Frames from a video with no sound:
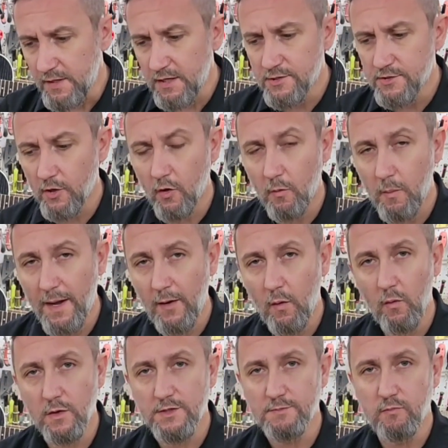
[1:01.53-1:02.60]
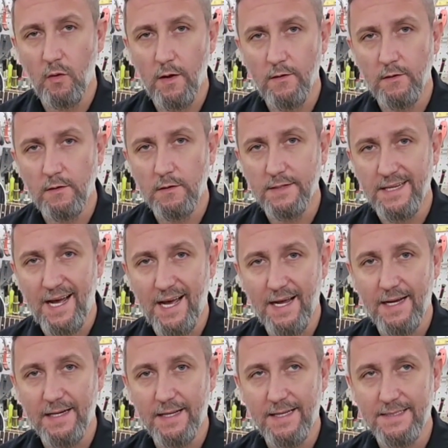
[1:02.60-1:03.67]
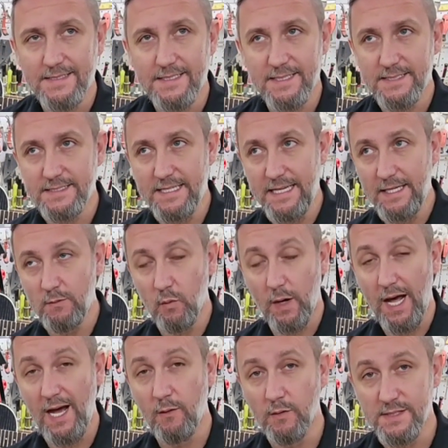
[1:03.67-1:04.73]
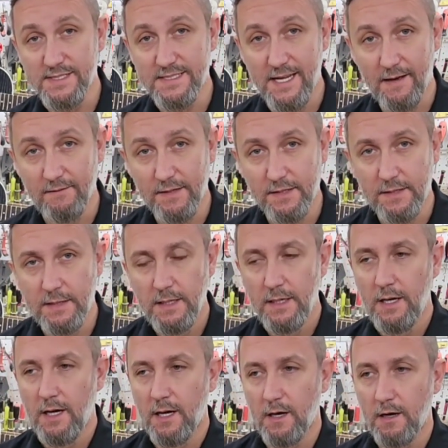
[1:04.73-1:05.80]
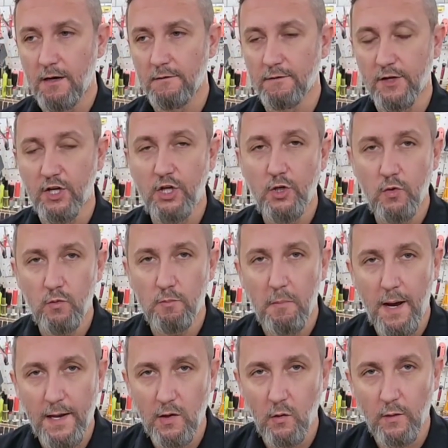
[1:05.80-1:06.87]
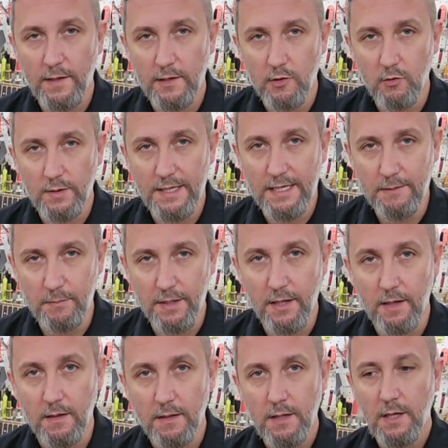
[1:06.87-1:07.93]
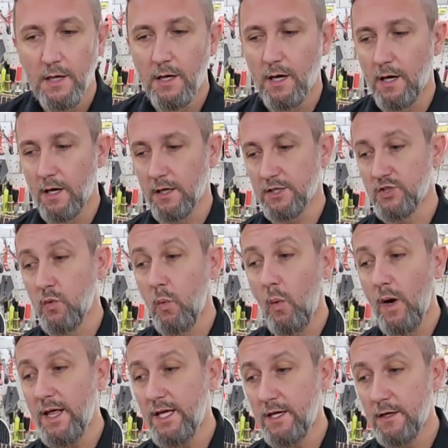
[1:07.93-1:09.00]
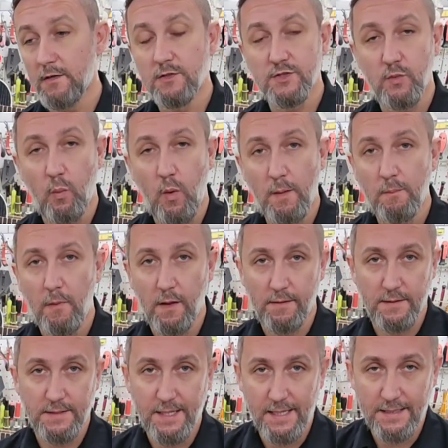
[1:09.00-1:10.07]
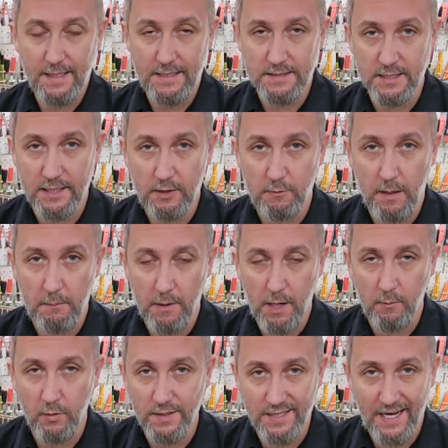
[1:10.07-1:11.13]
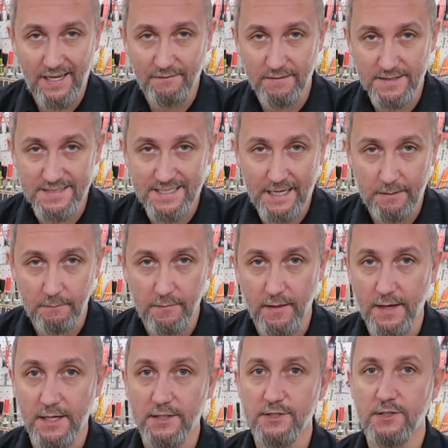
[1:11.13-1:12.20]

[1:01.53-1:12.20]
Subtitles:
So my oldest brother died at 16 when I was 7 of acute myeloid leukemia. 20 years, 1 month, and 10 days later, my mom would die of the same thing.